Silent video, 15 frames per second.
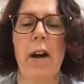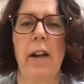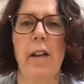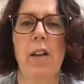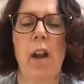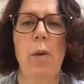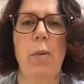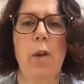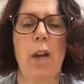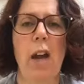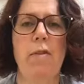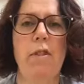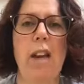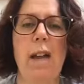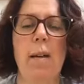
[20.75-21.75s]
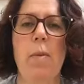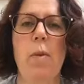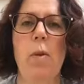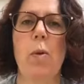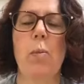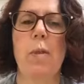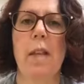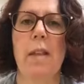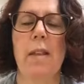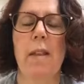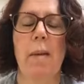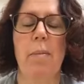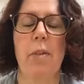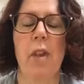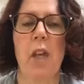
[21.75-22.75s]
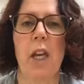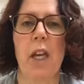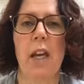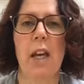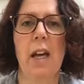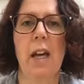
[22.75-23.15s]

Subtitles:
And you know, when you get really absorbed in something,